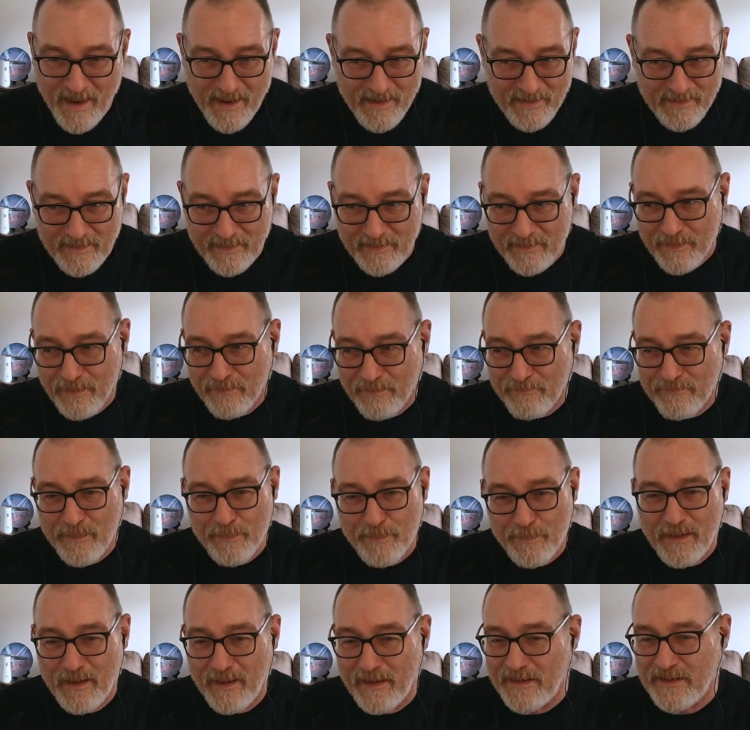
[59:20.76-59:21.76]
But then it
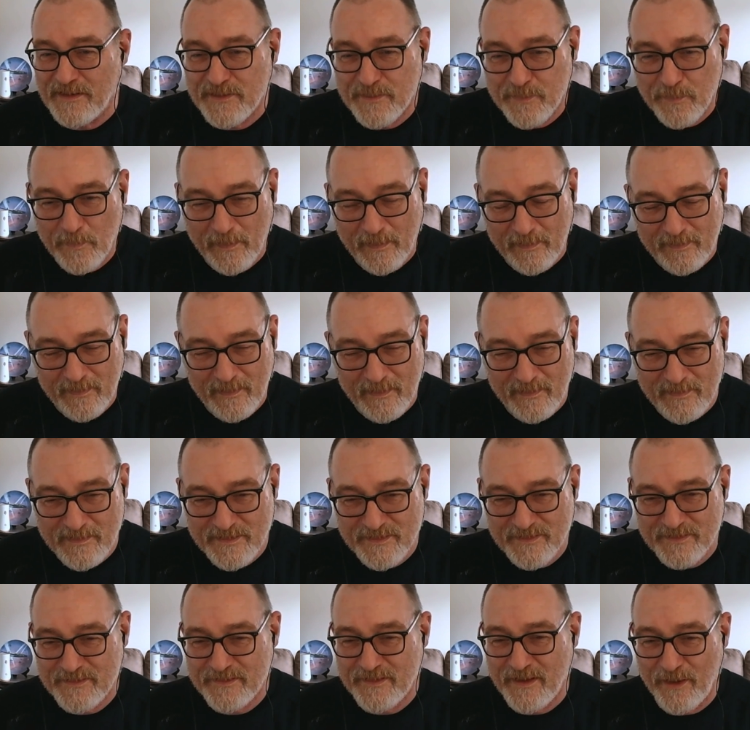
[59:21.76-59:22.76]
got replaced
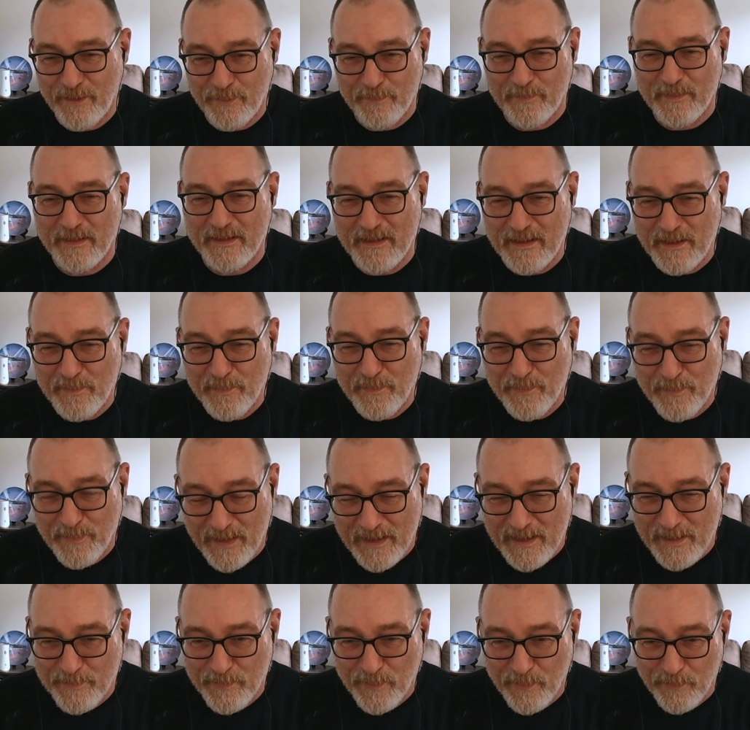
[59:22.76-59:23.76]
with so
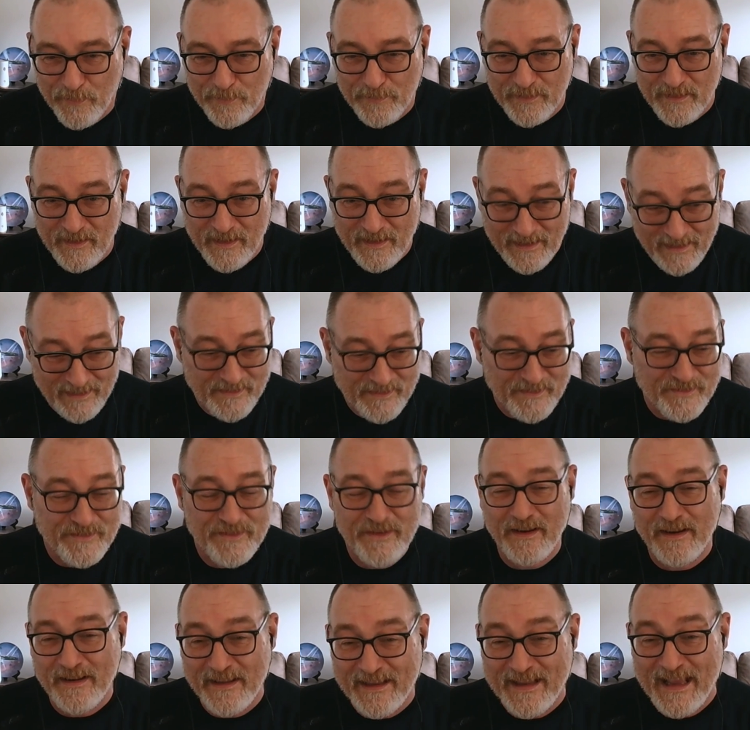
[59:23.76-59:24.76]
many people that
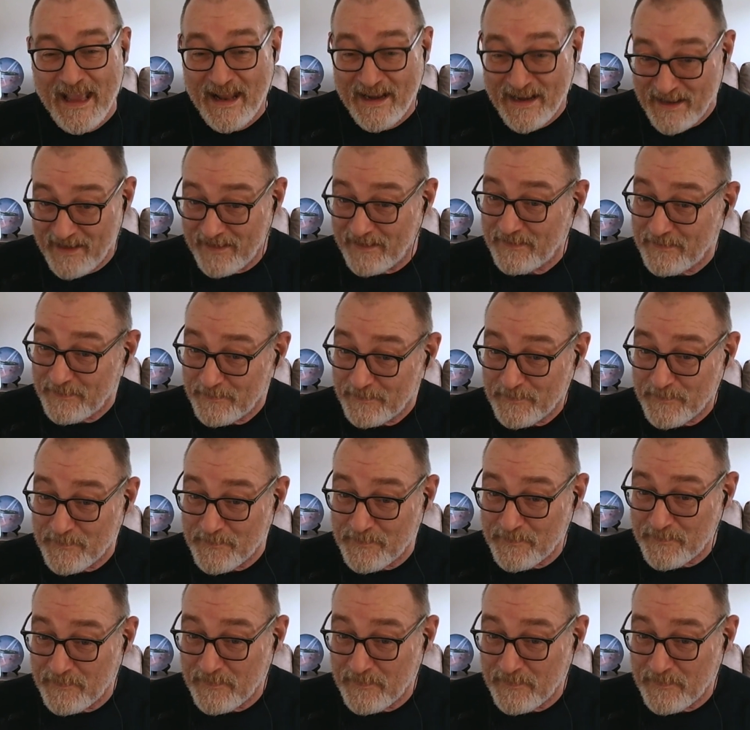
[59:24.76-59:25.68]
actually get it.